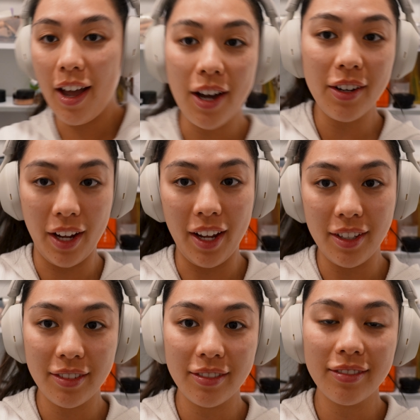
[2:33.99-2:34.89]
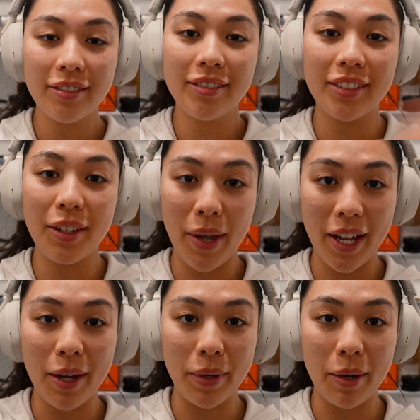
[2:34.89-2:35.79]
Okay, the
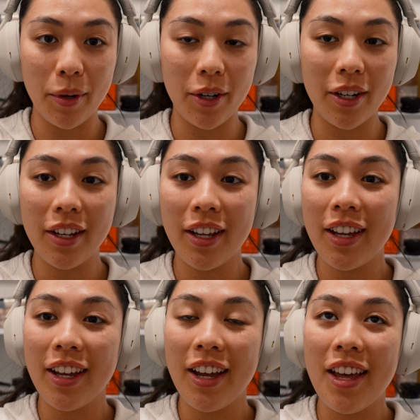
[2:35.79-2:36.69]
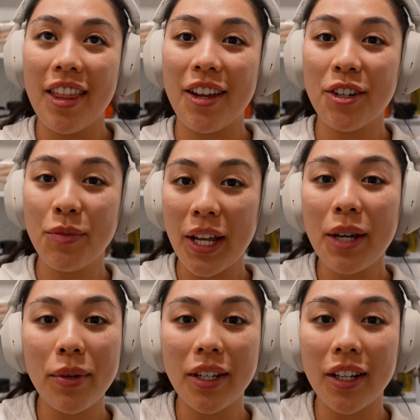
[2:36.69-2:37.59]
makeup cupboard. There's
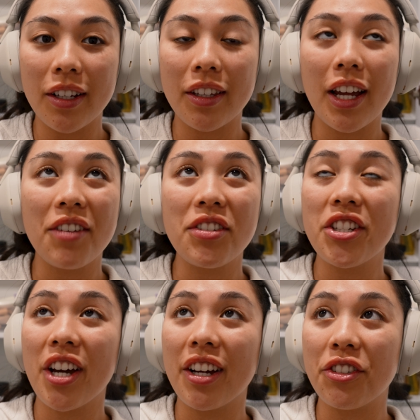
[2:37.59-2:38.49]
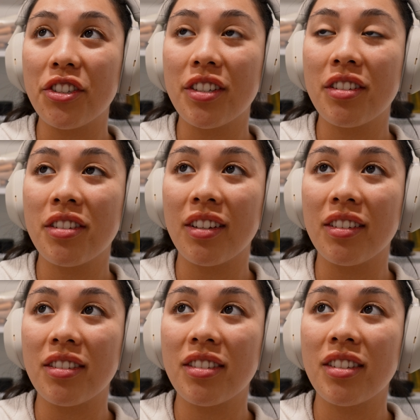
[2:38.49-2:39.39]
makeup in here that I haven't touched
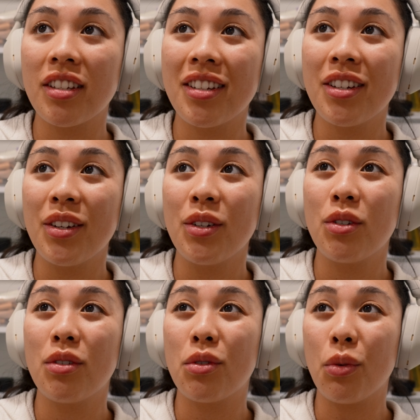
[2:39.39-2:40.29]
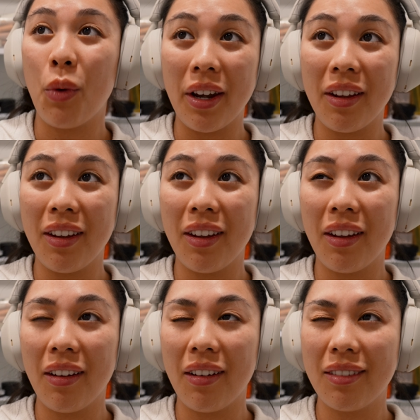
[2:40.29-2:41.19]
since 2020,